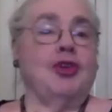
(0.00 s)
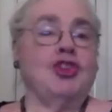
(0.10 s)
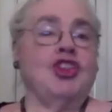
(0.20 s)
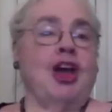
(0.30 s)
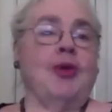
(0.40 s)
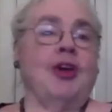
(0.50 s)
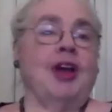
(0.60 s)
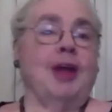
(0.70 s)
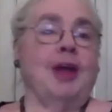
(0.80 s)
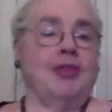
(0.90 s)
shower, a
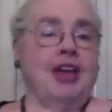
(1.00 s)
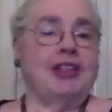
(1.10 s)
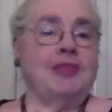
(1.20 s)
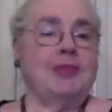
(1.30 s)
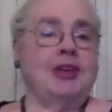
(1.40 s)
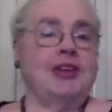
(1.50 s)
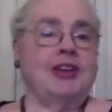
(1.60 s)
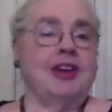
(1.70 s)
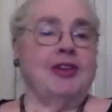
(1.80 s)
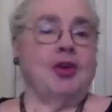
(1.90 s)
couple of nice big
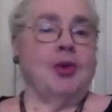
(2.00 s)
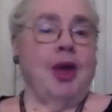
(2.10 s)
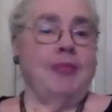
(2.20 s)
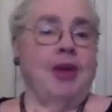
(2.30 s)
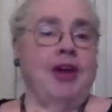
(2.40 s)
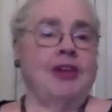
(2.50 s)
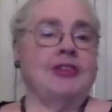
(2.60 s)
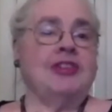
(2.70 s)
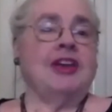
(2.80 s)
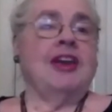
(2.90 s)
grab
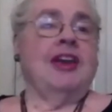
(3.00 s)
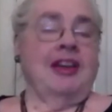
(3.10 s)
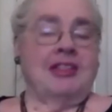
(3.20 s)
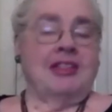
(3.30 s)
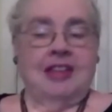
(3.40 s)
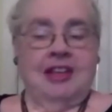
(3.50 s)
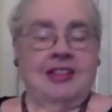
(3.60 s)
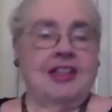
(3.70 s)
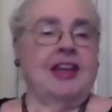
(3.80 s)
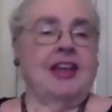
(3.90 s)
bars, a
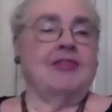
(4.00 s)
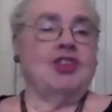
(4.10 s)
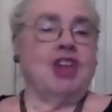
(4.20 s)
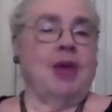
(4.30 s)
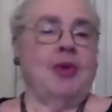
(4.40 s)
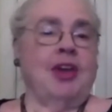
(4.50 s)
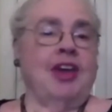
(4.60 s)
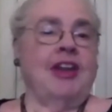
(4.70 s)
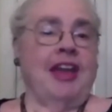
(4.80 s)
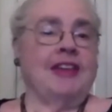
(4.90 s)
second shower
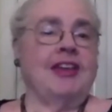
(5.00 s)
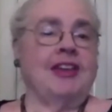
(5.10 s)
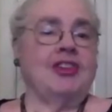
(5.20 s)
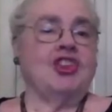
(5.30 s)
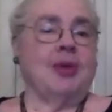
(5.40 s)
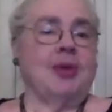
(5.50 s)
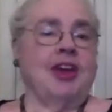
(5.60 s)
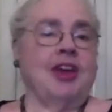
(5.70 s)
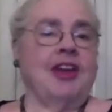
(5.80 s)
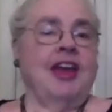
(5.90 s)
head, handheld shower
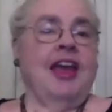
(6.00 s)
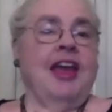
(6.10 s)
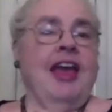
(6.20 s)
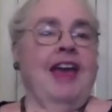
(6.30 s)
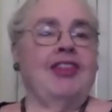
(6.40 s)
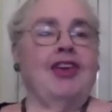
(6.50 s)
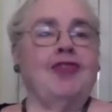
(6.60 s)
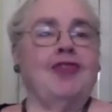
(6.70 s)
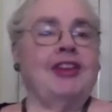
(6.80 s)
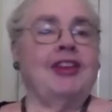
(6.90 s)
head, and the
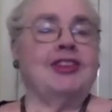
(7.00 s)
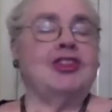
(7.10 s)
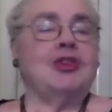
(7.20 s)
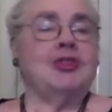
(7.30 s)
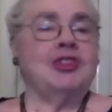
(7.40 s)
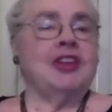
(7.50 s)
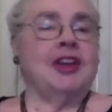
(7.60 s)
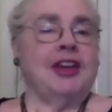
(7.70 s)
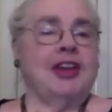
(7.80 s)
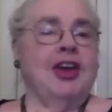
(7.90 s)
effect is so
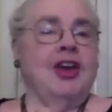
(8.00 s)
stunning.